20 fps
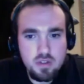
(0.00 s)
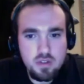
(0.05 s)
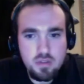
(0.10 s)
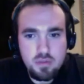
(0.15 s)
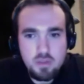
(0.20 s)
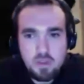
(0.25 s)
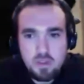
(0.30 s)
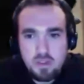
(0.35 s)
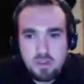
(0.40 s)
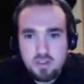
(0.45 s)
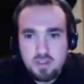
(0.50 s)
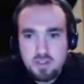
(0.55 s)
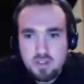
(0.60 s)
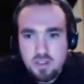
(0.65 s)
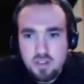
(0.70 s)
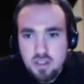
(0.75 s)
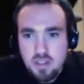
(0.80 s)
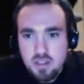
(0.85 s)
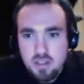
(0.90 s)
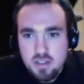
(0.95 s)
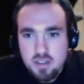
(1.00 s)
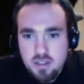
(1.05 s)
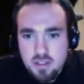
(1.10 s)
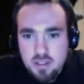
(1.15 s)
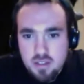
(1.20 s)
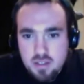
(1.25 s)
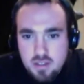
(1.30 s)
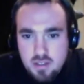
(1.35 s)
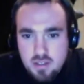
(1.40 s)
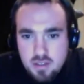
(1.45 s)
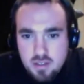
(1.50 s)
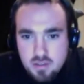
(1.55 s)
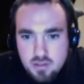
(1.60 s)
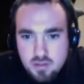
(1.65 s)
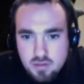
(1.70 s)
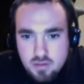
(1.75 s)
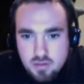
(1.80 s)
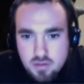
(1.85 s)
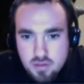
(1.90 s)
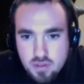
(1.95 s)
what else you got?
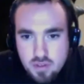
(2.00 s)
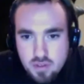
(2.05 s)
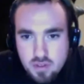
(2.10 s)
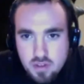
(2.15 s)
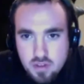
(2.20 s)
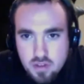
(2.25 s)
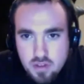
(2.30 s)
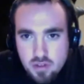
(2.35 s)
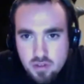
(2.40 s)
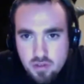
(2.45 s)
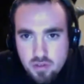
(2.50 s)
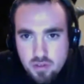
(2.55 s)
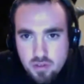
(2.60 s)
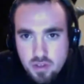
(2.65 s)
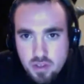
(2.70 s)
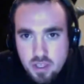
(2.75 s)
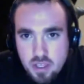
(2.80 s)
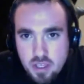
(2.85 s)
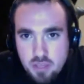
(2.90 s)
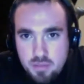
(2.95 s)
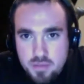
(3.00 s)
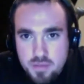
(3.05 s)
For games.